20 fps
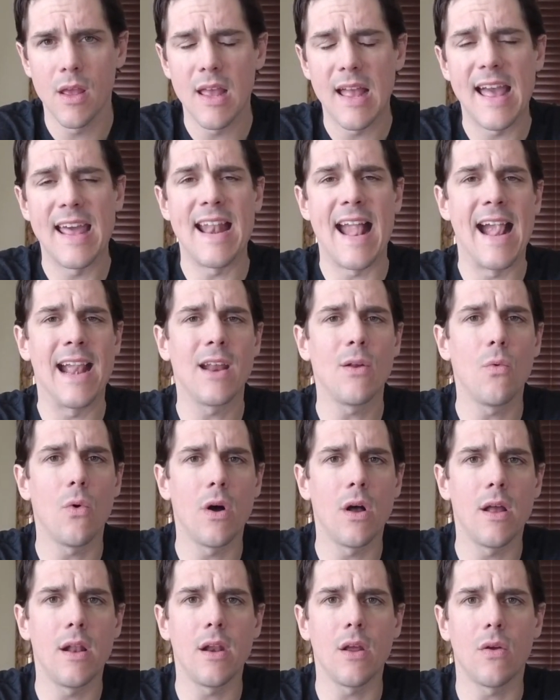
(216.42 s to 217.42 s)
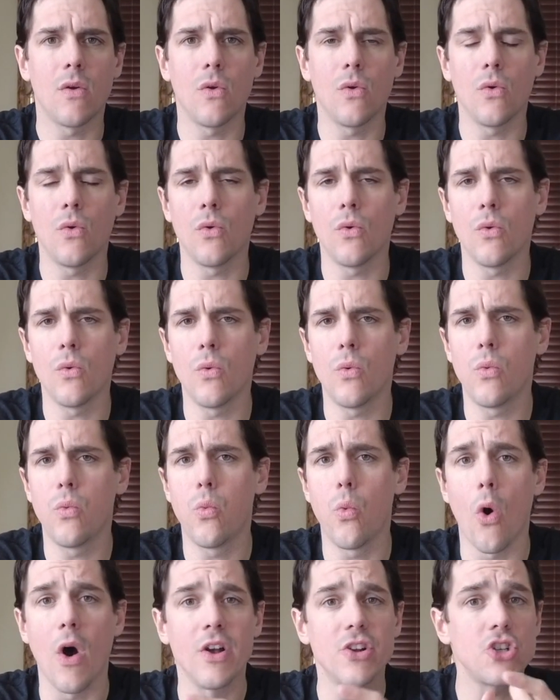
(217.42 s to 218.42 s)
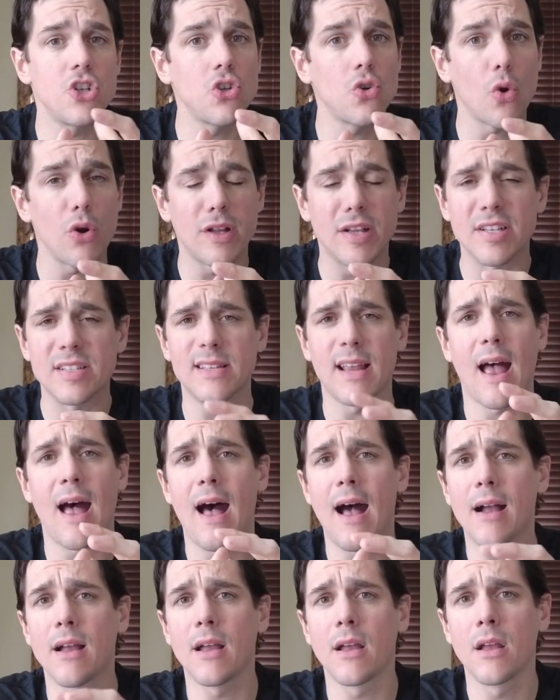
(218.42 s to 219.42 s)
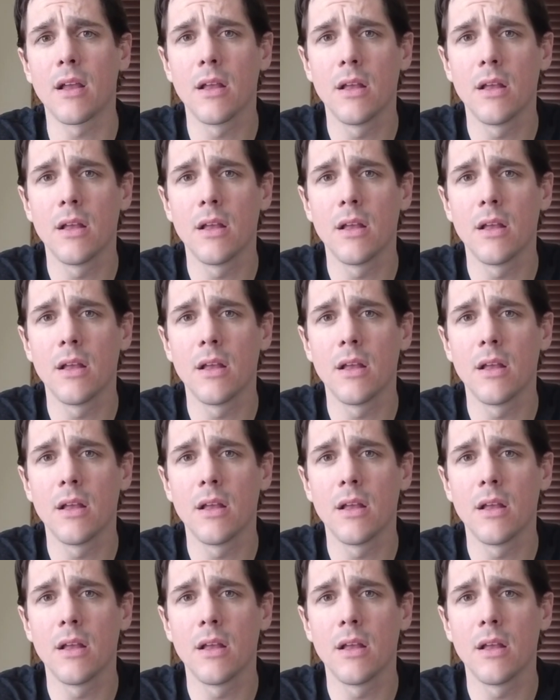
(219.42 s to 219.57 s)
And anyone who was short the stock